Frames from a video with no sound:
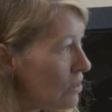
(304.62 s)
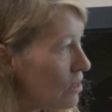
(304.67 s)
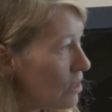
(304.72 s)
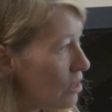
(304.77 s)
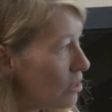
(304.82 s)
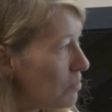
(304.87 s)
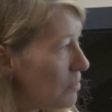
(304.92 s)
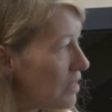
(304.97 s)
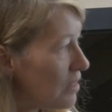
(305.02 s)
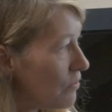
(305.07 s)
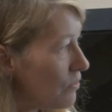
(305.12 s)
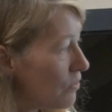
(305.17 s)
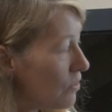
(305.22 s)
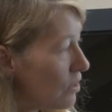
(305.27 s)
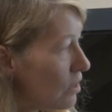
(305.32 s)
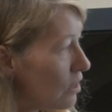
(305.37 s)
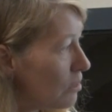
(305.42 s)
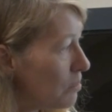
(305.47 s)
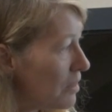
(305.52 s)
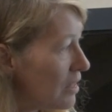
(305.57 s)
a little bit,
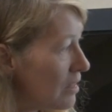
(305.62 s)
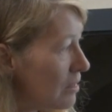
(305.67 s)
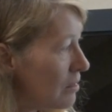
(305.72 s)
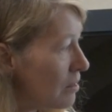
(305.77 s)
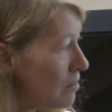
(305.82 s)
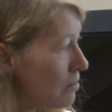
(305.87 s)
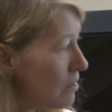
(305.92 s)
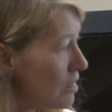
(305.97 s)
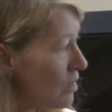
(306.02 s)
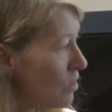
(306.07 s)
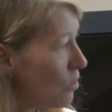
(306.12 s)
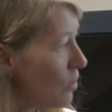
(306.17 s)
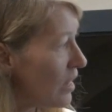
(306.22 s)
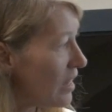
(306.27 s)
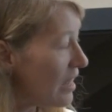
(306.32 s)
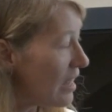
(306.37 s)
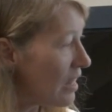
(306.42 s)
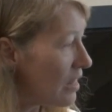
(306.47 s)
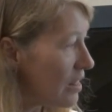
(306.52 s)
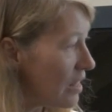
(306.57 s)
didn't quite
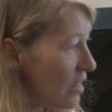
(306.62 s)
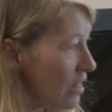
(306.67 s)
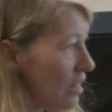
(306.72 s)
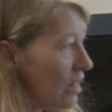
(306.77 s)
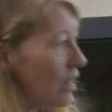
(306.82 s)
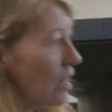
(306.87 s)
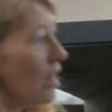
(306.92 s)
get it there.